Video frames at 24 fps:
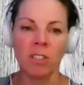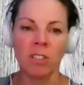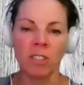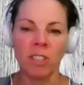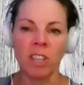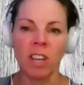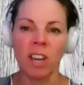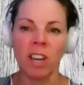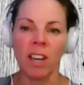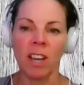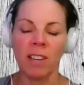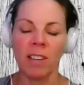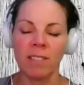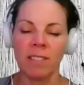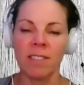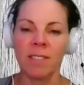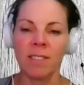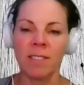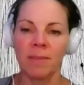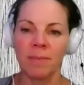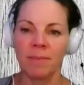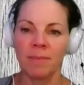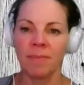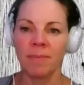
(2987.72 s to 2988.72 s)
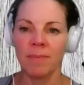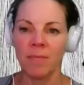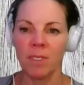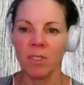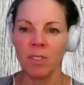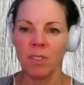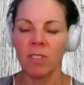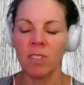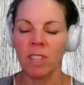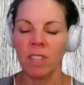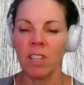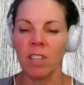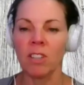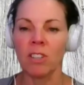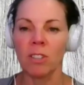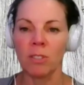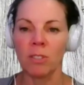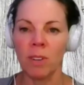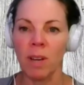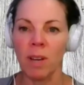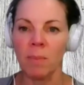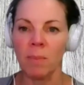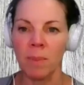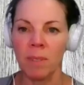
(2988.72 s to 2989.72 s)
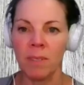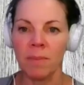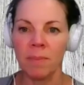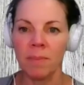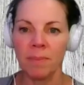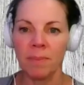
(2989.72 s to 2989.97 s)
those guys, those sales reps.